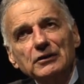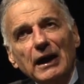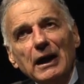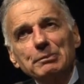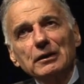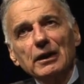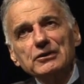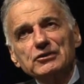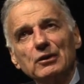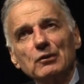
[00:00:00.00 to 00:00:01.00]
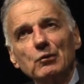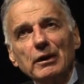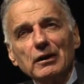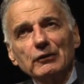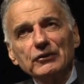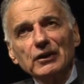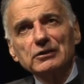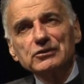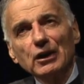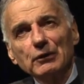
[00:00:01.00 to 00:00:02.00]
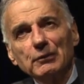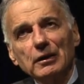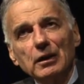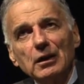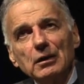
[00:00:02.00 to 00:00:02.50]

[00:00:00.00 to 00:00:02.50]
to Appalachian widows and children